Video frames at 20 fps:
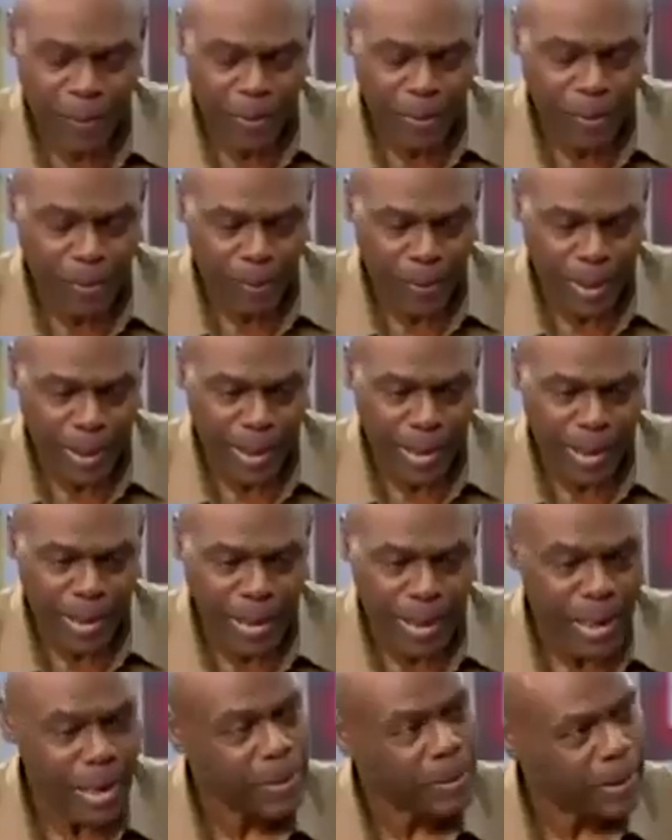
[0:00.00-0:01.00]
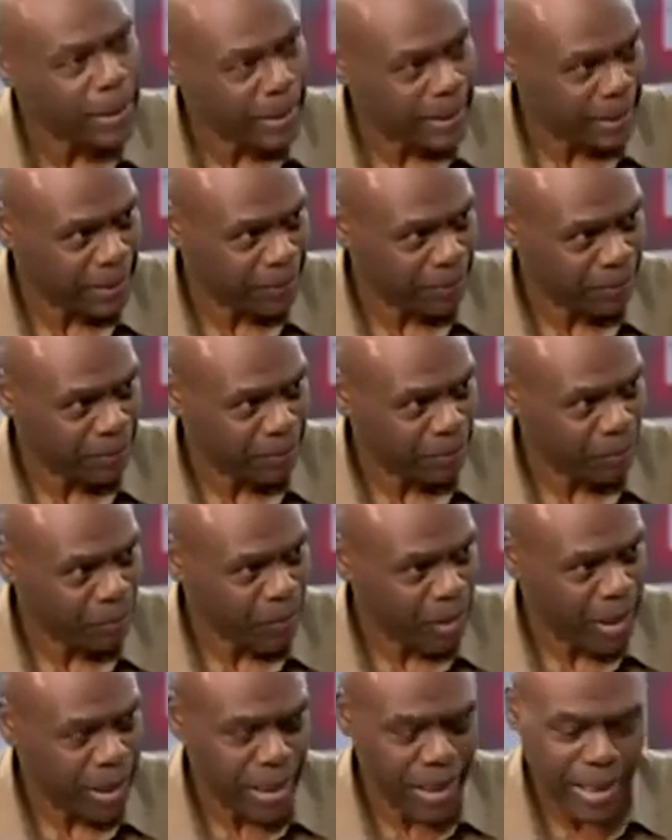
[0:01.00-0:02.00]
that, yes,
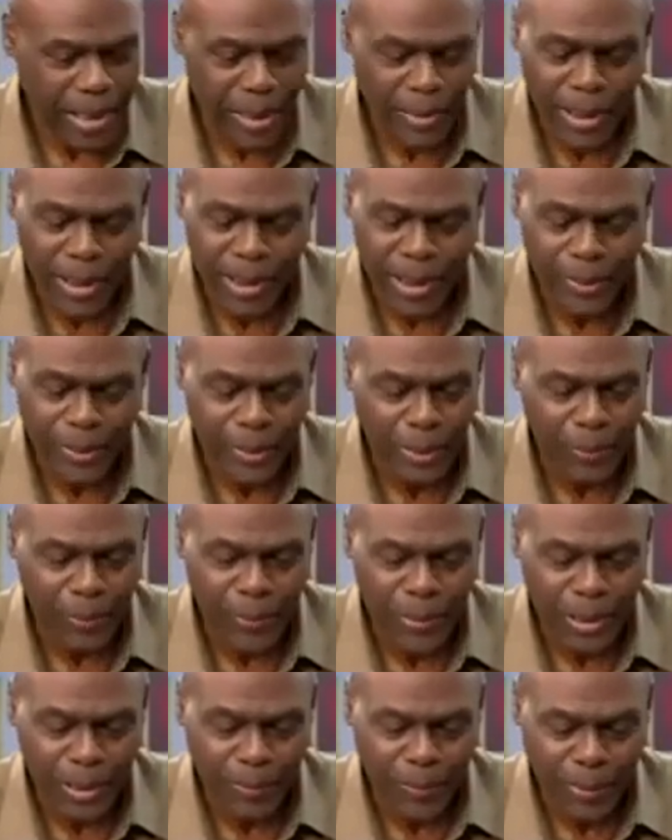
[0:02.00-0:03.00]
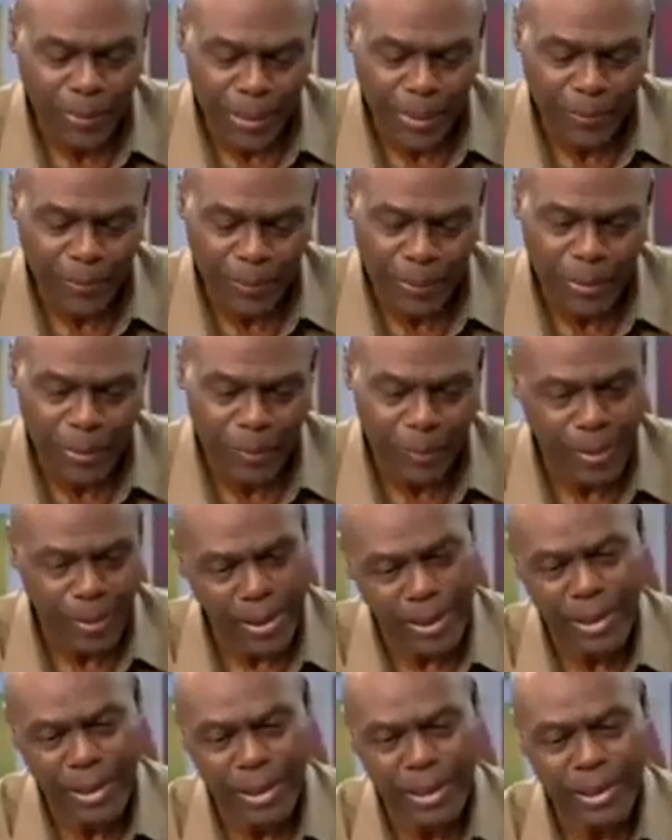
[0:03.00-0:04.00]
you could talk
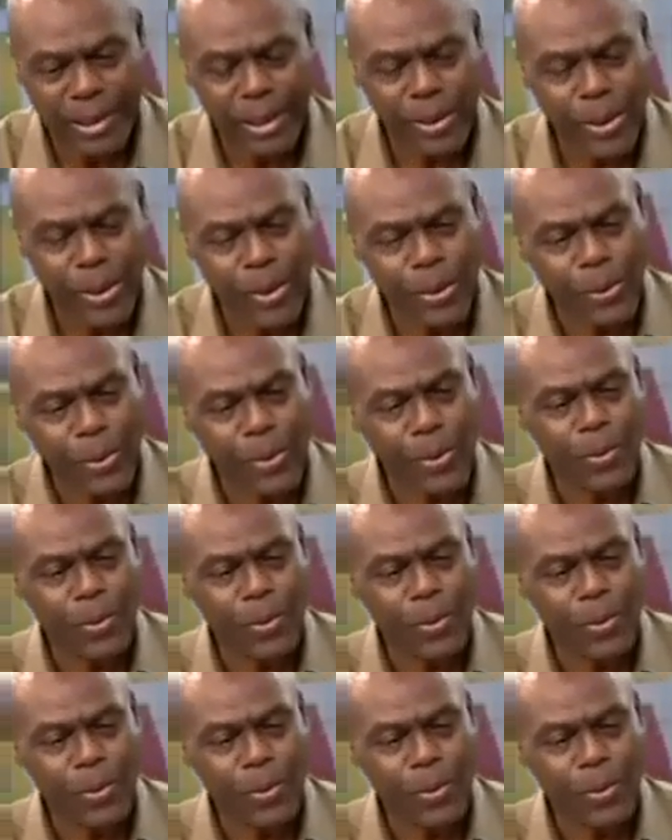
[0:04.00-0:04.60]
about how the